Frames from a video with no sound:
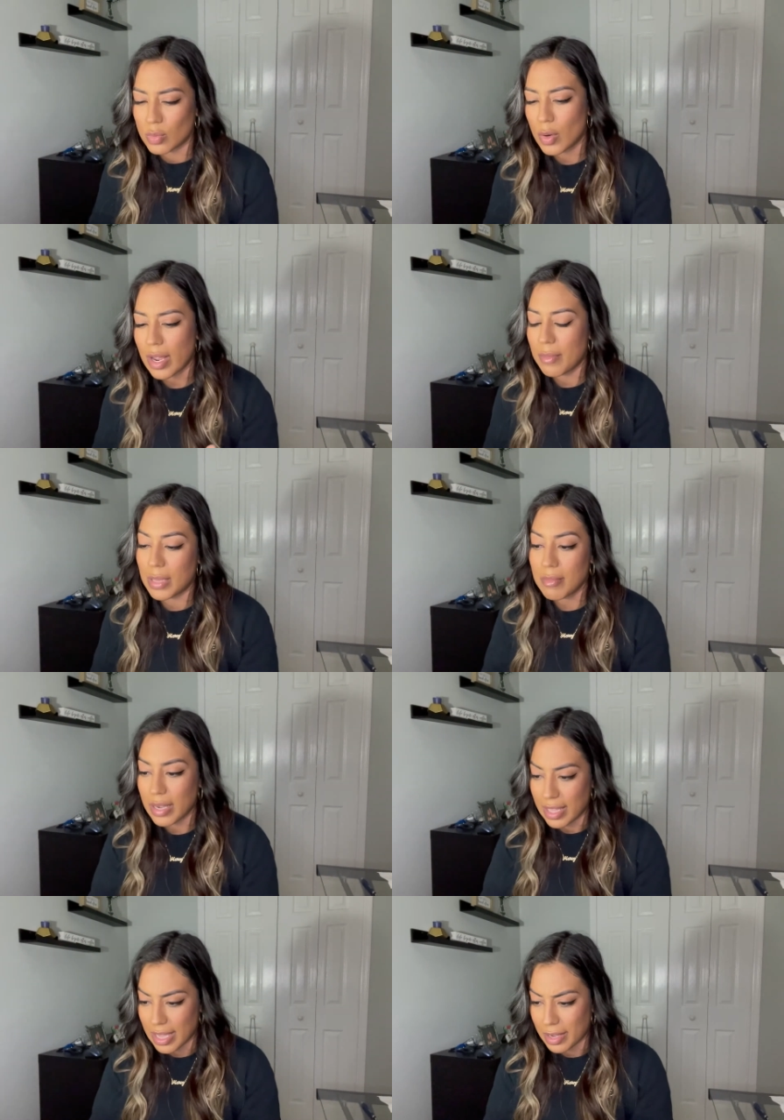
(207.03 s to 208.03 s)
What do I mean
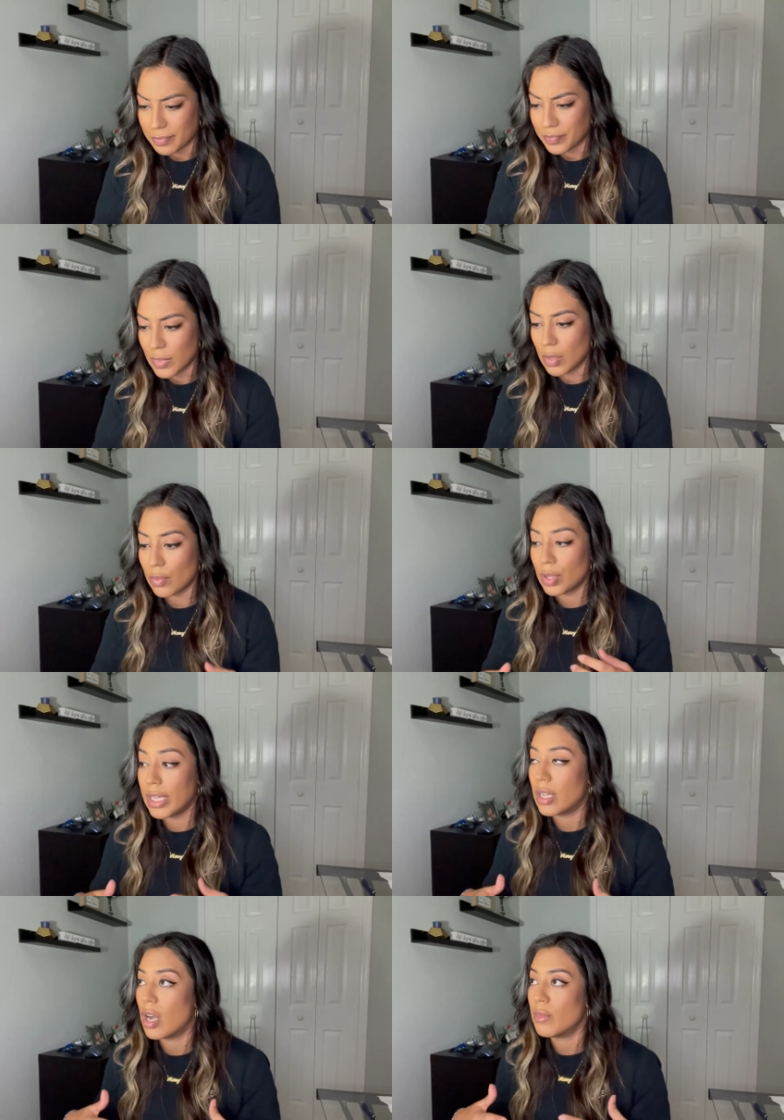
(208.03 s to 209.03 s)
by that?
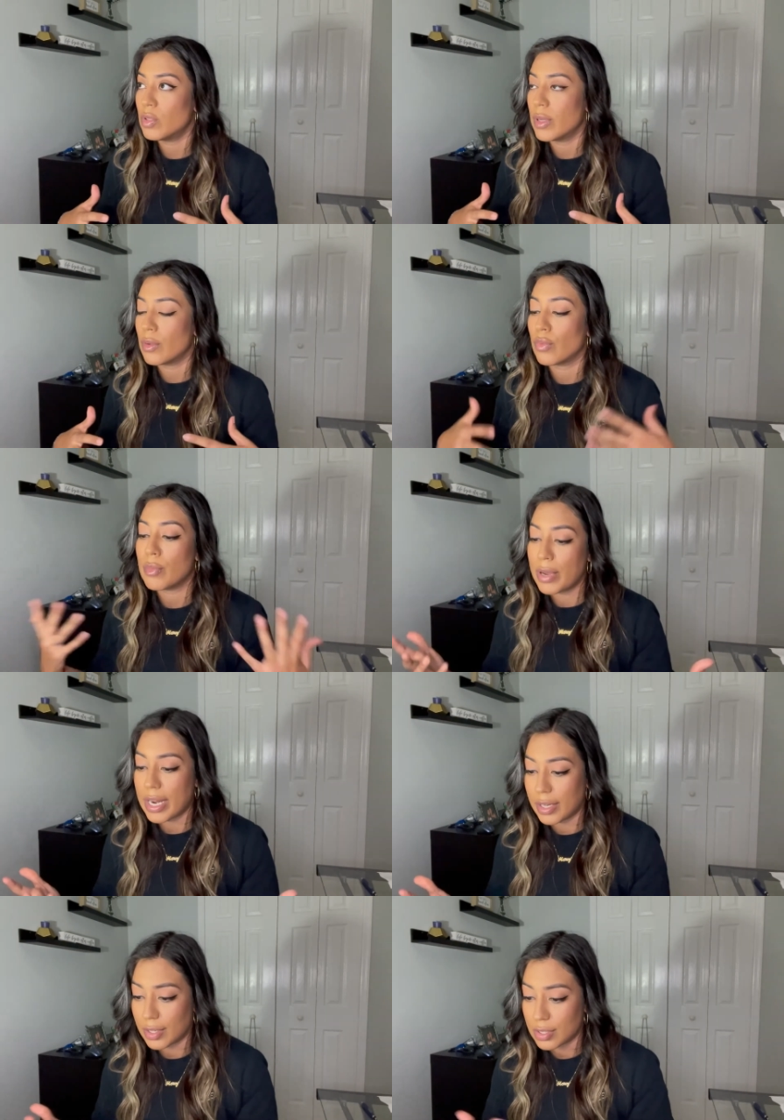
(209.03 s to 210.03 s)
it comes with
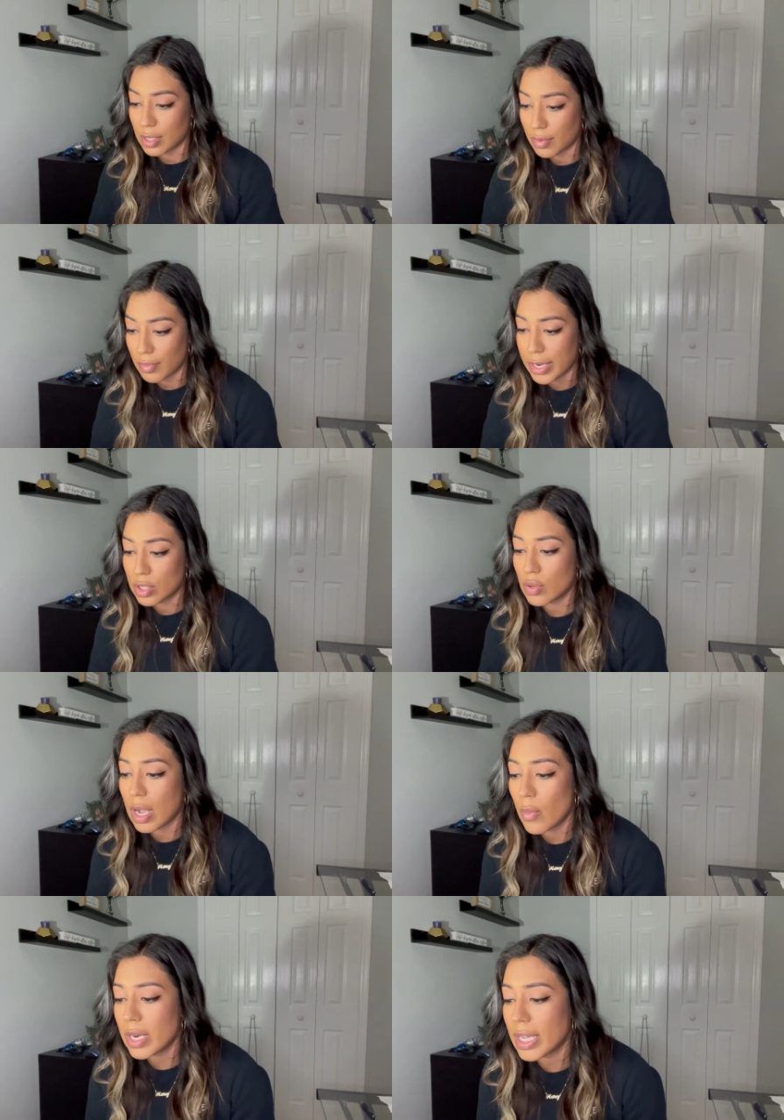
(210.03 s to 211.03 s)
rebranding yourself, right? So
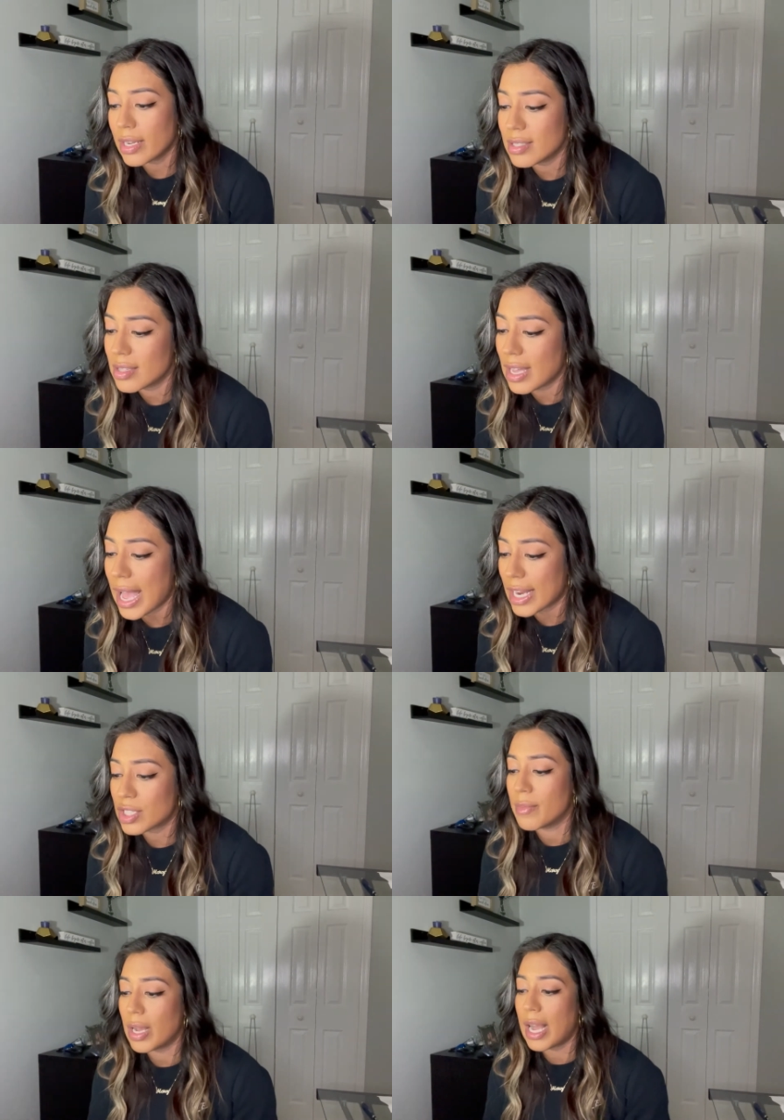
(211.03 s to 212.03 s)
I want to get into the
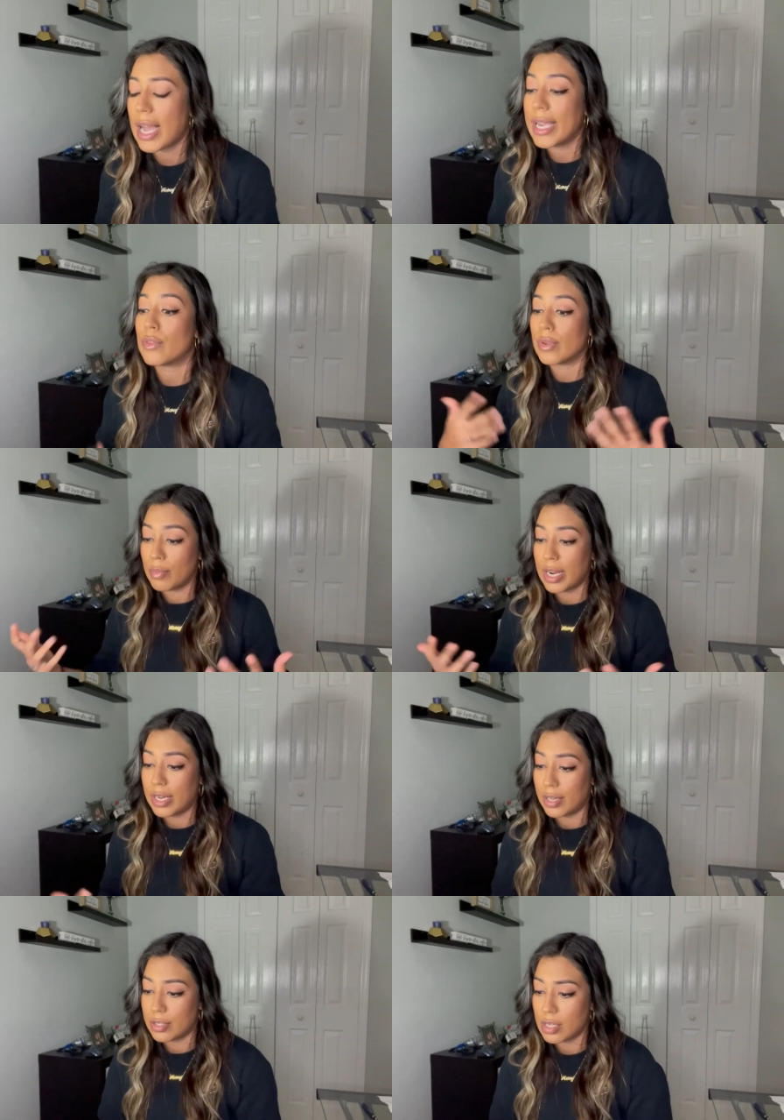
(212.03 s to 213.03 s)
action behind
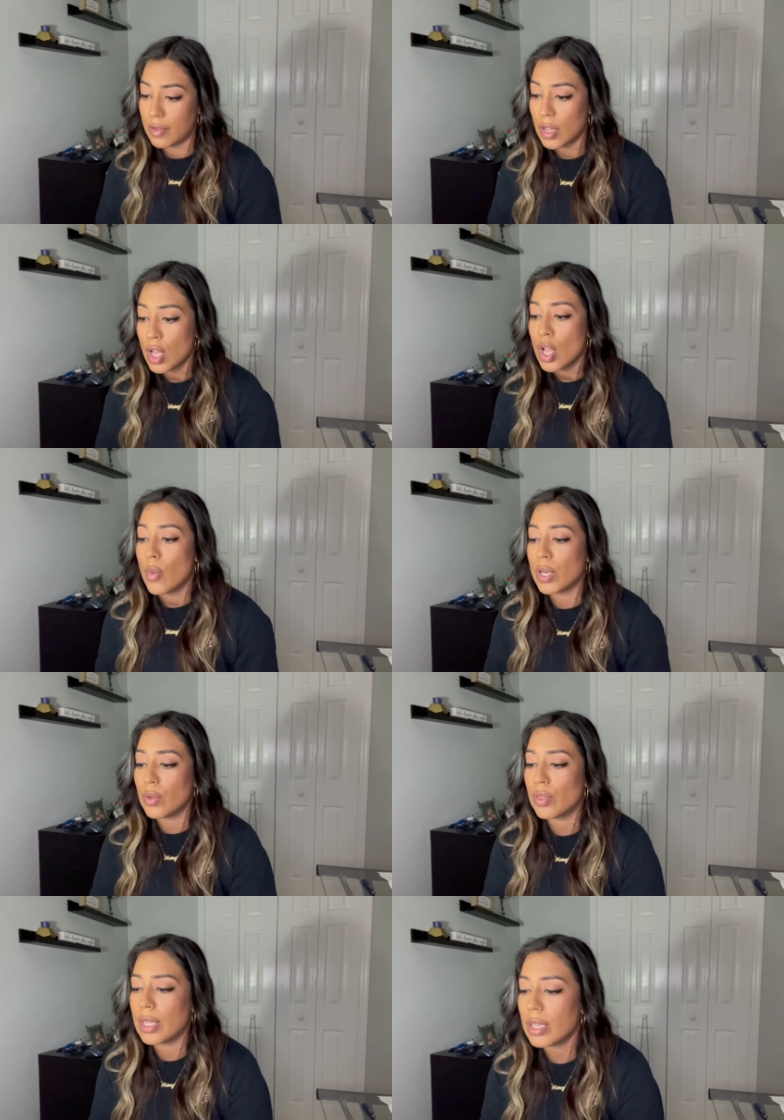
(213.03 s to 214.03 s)
rebranding yourself. When
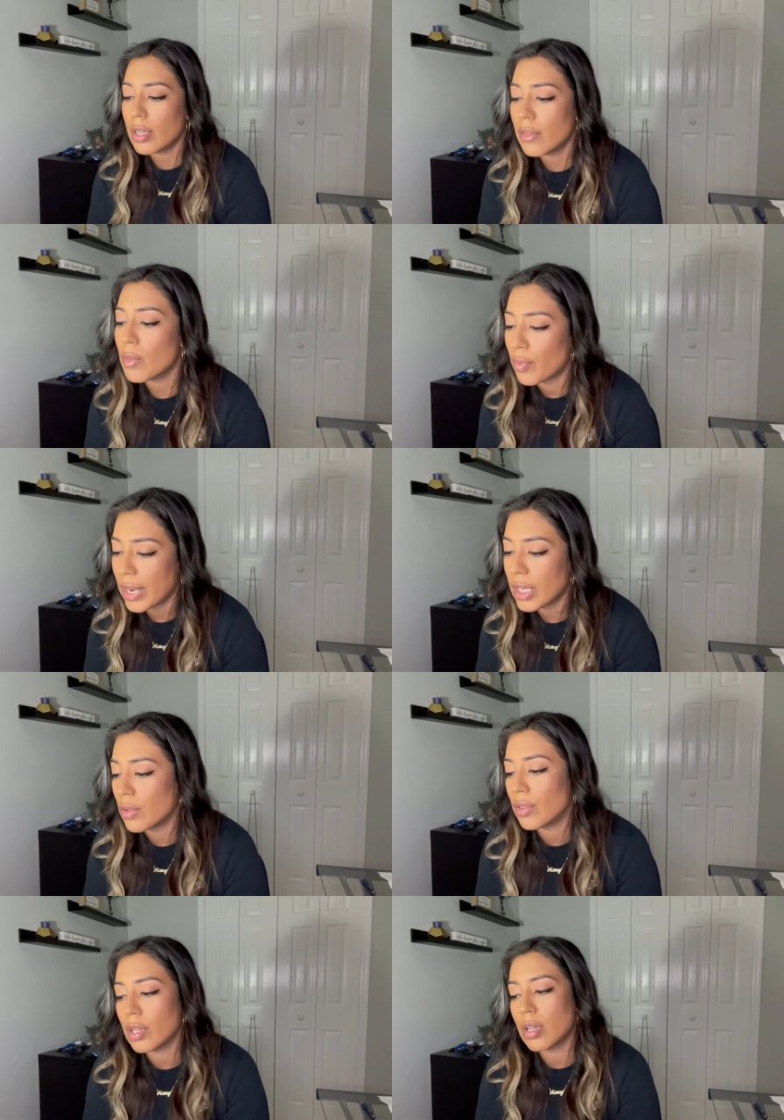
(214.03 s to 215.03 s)
you think of a brand, you
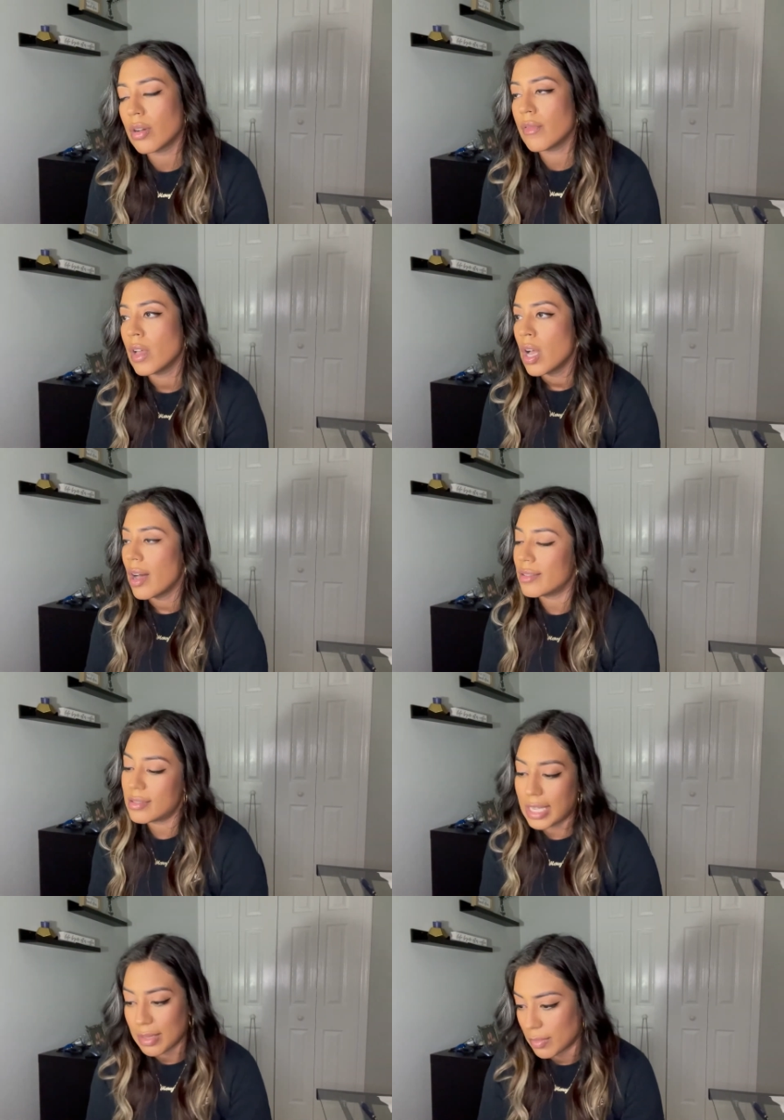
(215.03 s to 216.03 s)
think of a
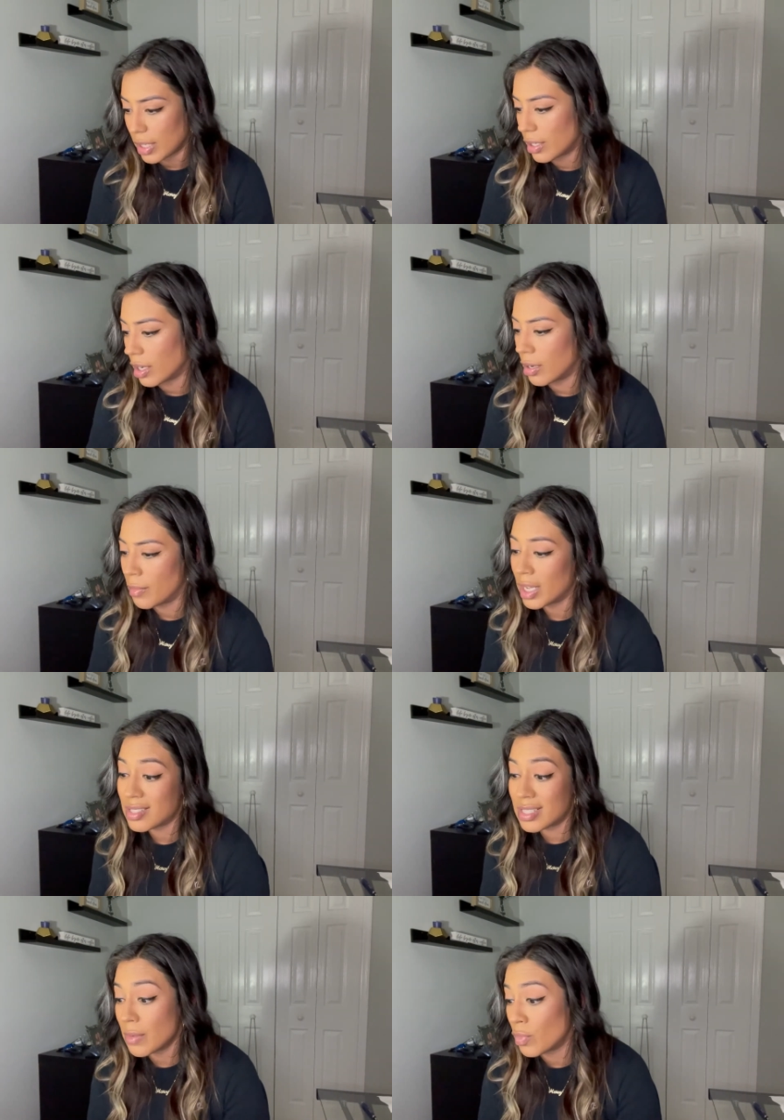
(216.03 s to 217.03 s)
statement, um, a
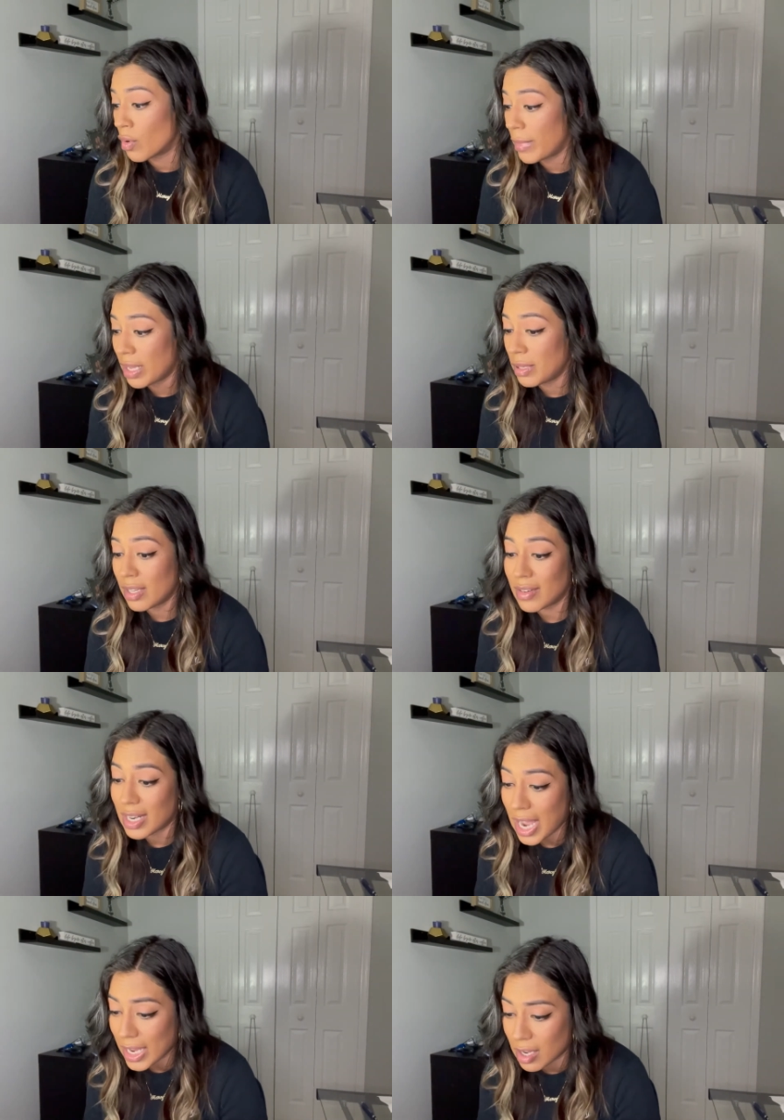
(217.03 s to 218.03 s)
symbol, maybe even
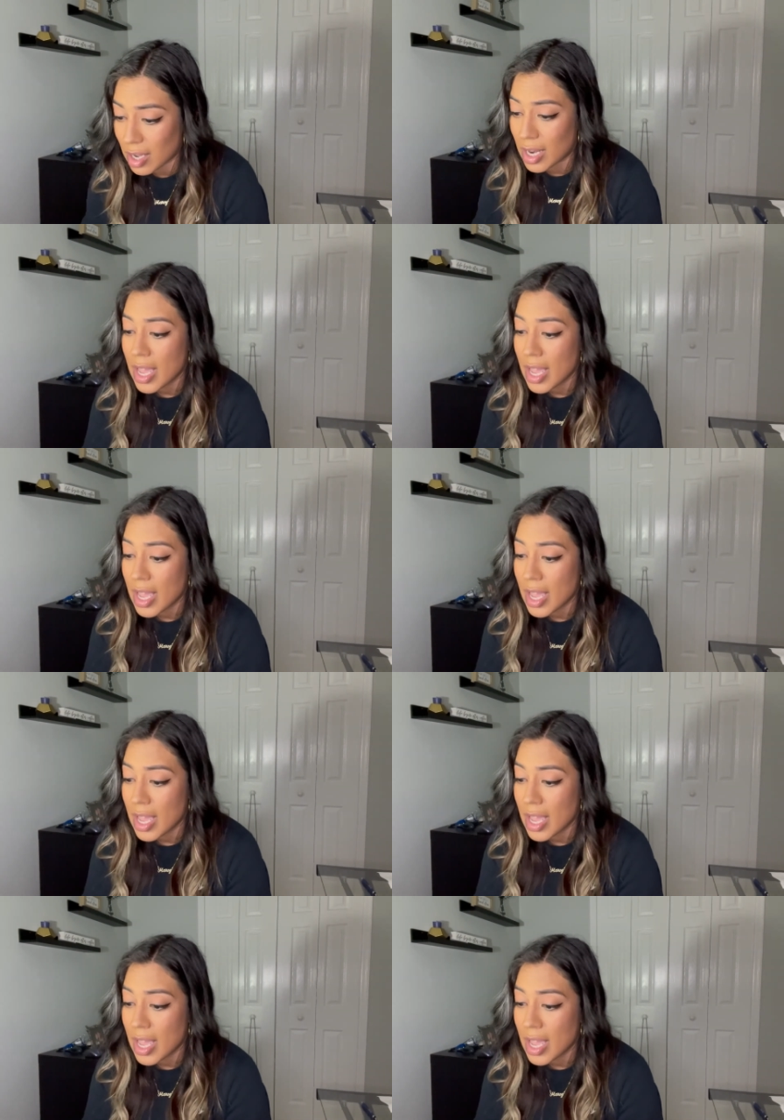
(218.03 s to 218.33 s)
an icon.